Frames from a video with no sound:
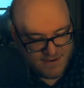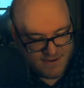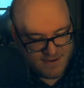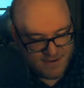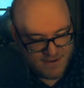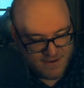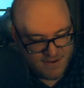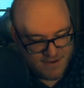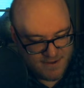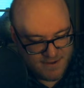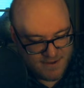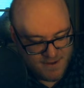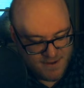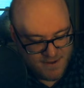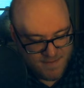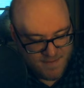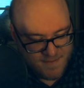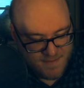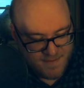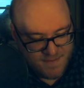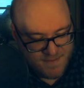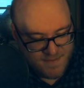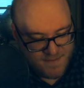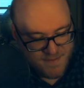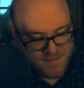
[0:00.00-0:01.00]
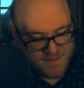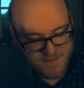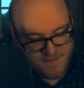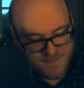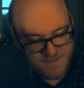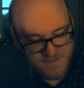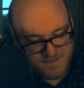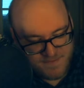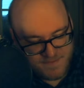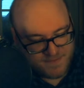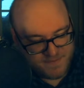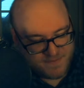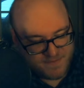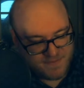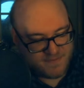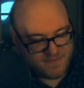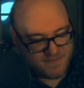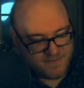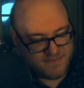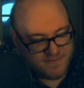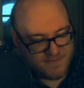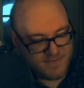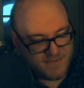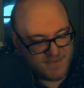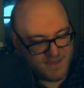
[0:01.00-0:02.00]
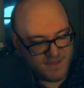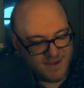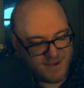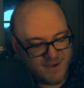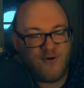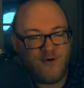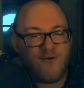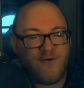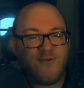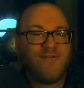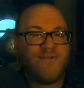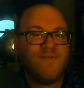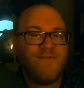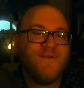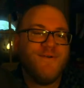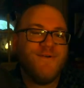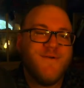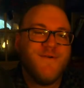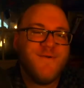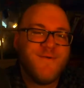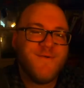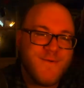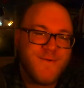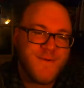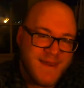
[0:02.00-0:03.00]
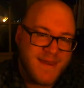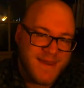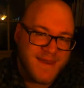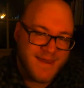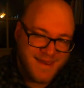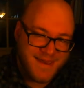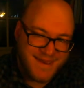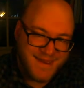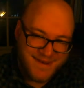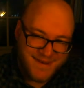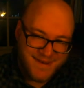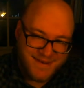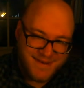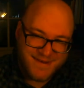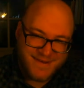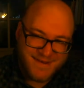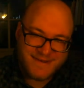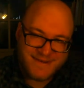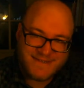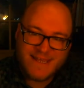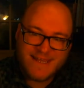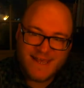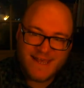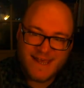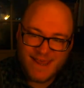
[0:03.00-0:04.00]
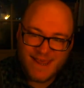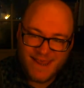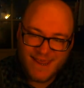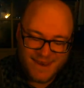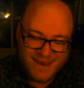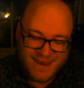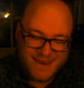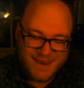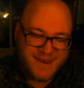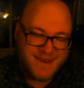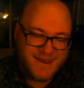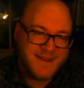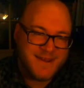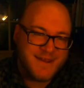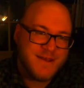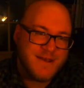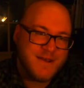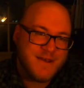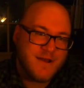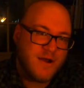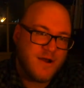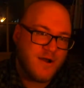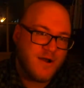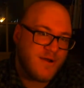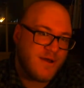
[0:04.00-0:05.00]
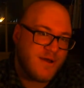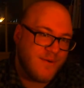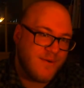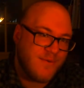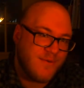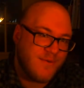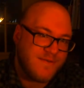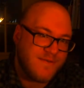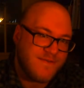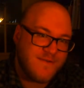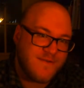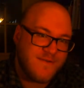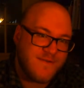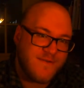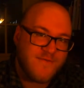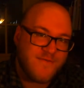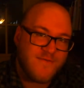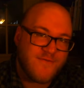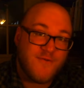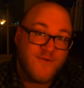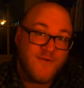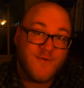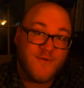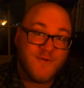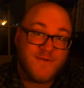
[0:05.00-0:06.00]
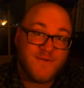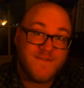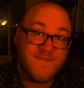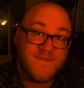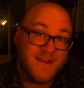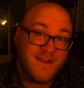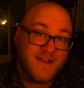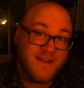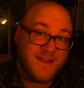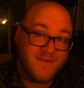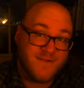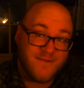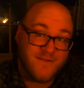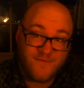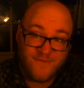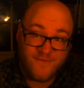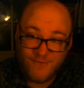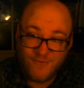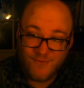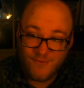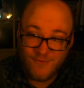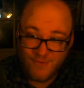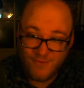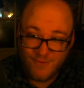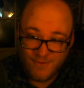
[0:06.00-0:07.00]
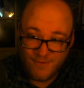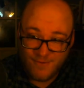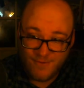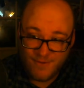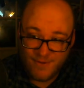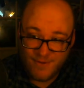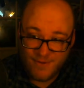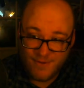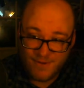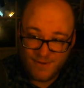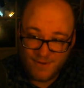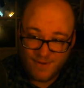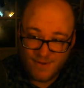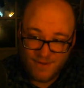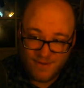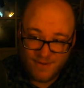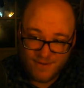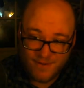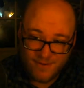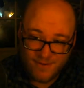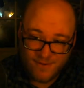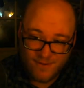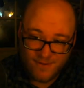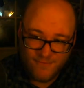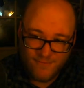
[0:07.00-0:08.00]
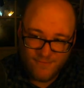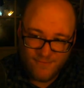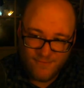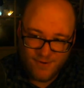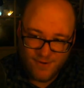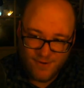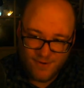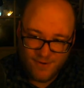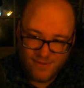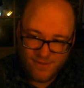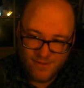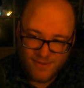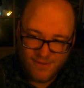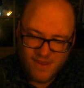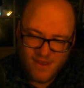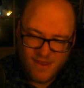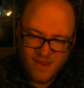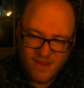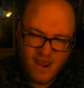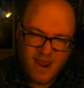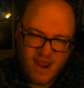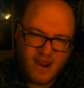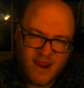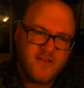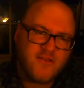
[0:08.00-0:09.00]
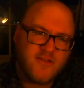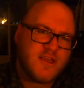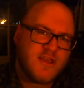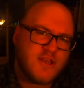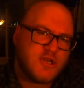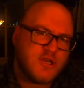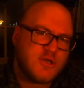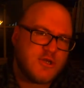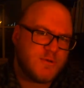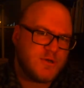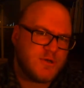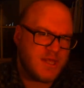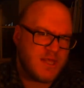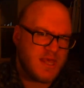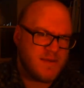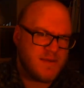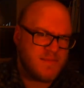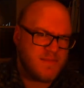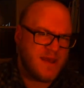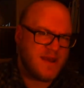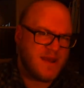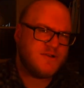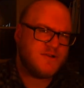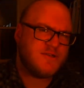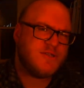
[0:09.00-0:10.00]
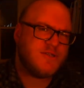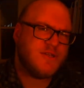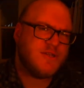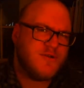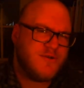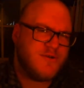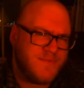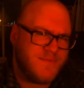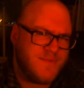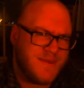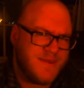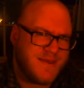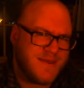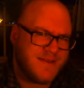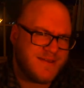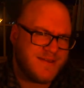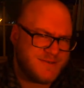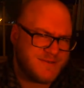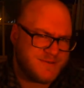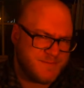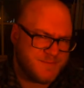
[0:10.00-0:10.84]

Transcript: um, go through and decide, okay, what's useful, what's not useful, and so forth. I don't think too much of that matters though because